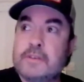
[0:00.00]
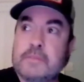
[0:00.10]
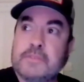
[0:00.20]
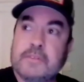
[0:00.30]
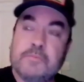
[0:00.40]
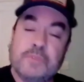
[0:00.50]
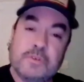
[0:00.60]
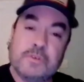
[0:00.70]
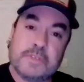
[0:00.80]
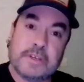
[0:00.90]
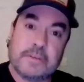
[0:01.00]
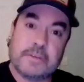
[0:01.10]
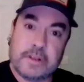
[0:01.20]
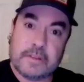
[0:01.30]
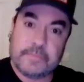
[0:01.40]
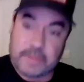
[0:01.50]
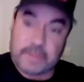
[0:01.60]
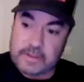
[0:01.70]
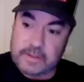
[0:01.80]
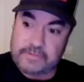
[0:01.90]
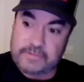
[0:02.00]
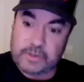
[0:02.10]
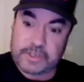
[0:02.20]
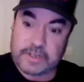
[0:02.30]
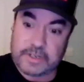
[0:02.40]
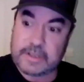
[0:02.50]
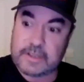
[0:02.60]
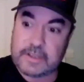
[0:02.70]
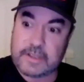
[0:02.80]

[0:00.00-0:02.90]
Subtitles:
terms of the music, well, unfortunately,